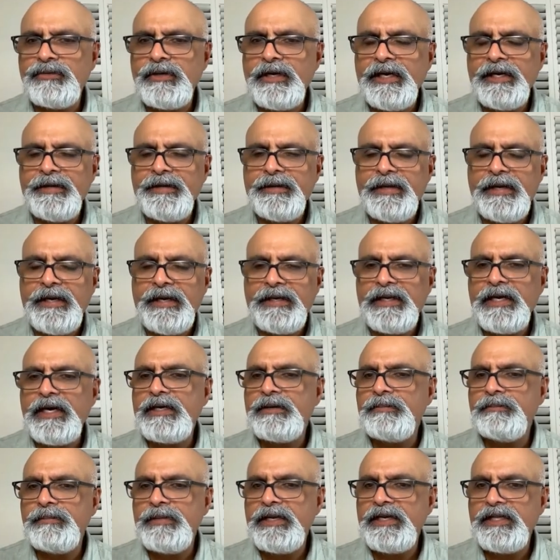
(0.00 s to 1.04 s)
right? And
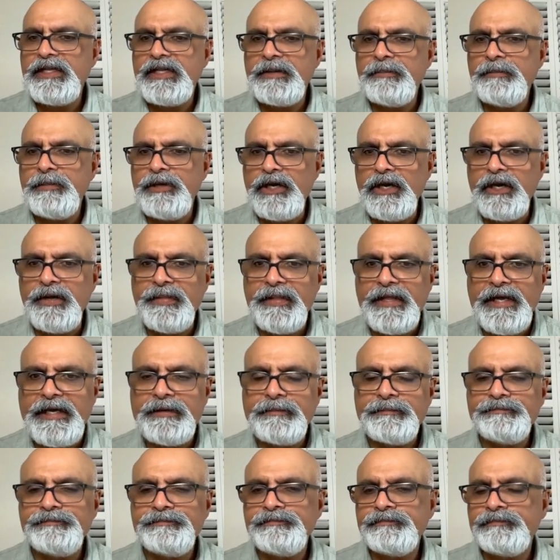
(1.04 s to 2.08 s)
not anything beyond that.
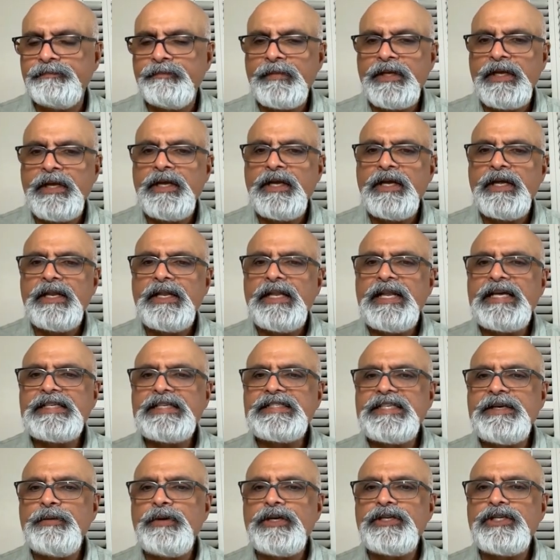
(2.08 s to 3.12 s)

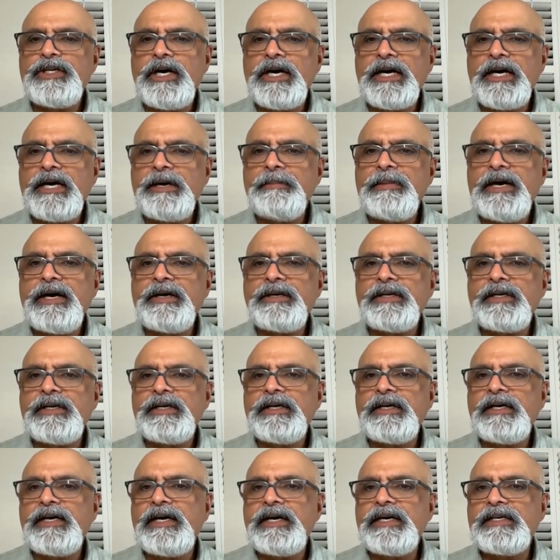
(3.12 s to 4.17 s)
Lastly, I want to talk about
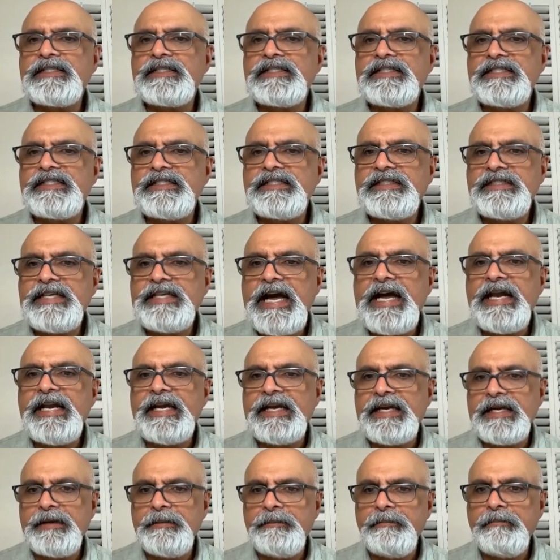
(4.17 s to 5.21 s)
a
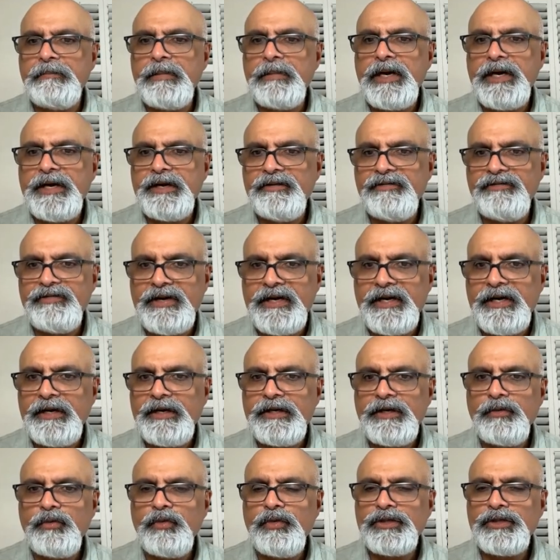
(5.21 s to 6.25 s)
static modifier.
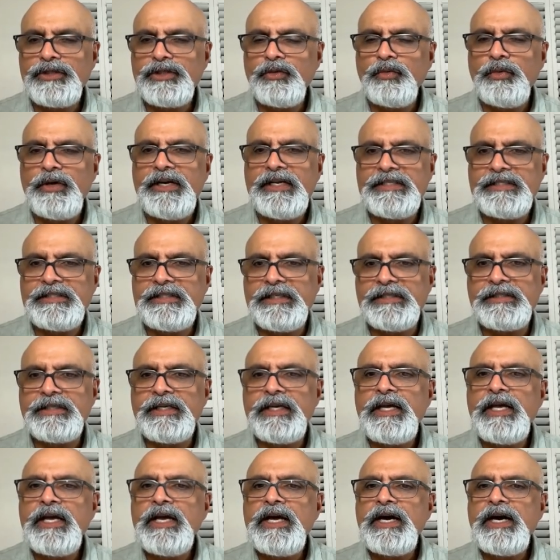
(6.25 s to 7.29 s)
Now, so what is this?
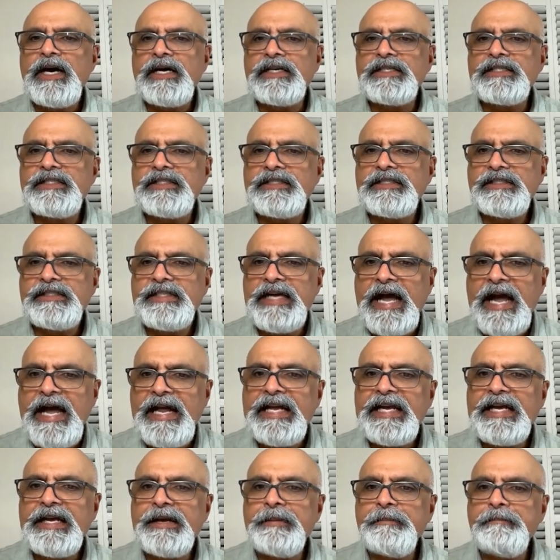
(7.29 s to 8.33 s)
A
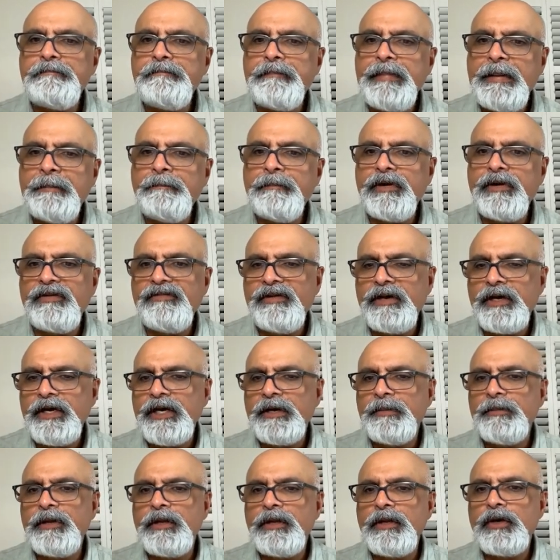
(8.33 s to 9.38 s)
static member
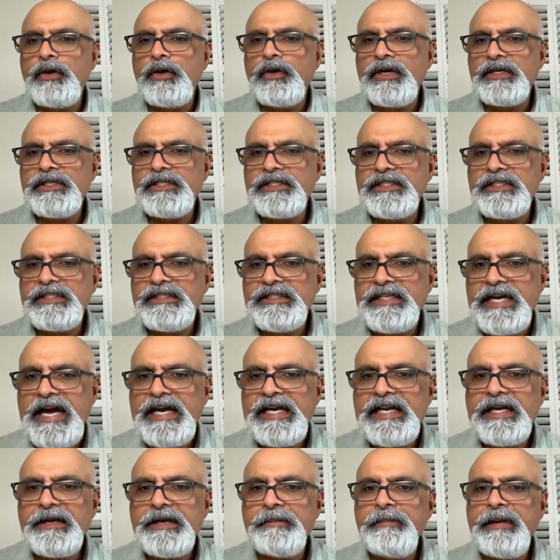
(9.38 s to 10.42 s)
variable or a
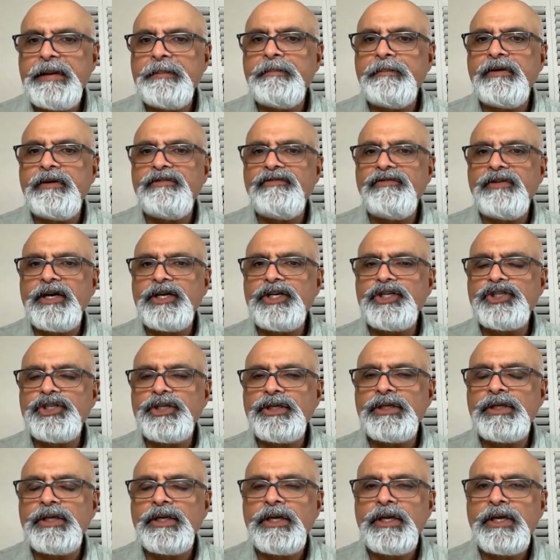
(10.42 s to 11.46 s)
static member
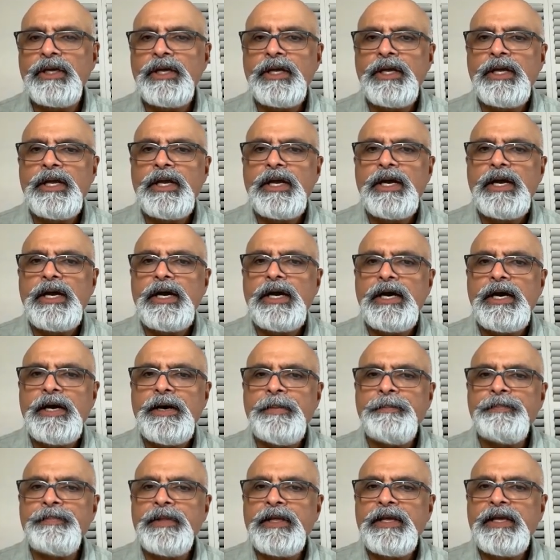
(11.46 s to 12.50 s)
function uh,
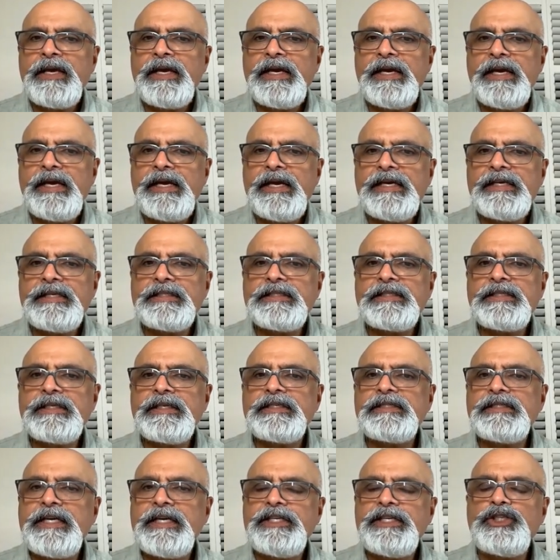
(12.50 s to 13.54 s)
is
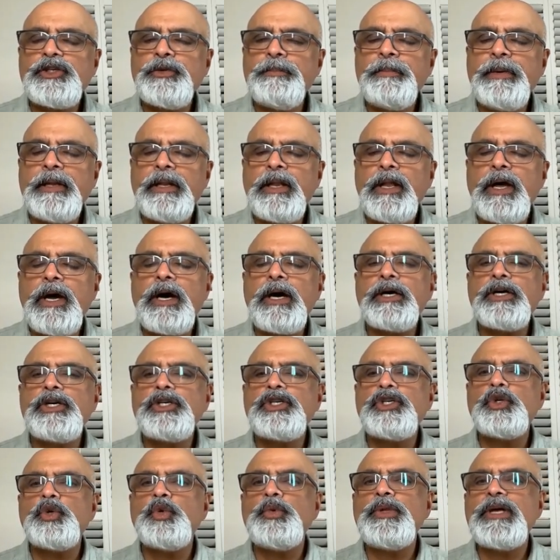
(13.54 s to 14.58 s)
said to belong to